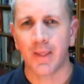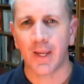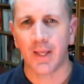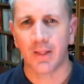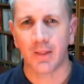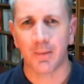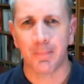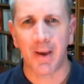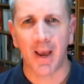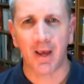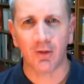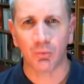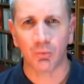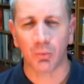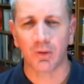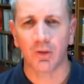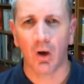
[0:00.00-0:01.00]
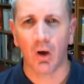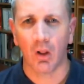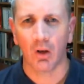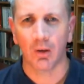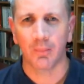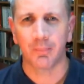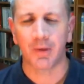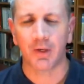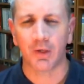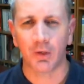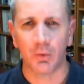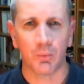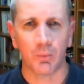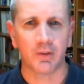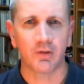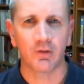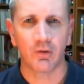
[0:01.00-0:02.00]
In the password column, you
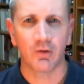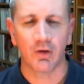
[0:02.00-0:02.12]
would